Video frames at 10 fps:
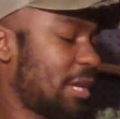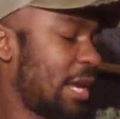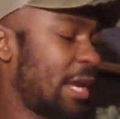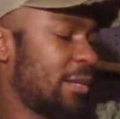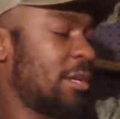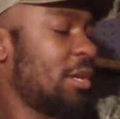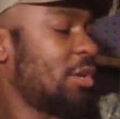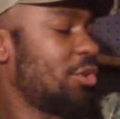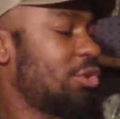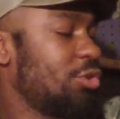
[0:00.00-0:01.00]
and
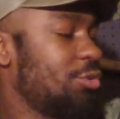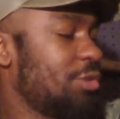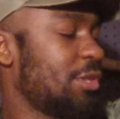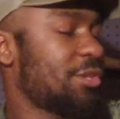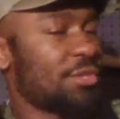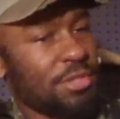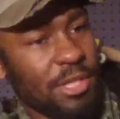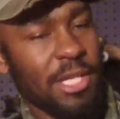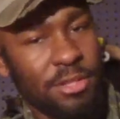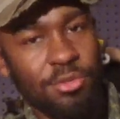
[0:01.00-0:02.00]
you use this
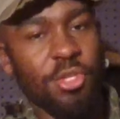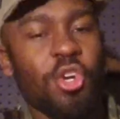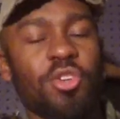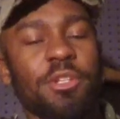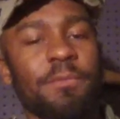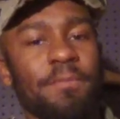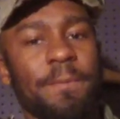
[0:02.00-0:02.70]
and you turn it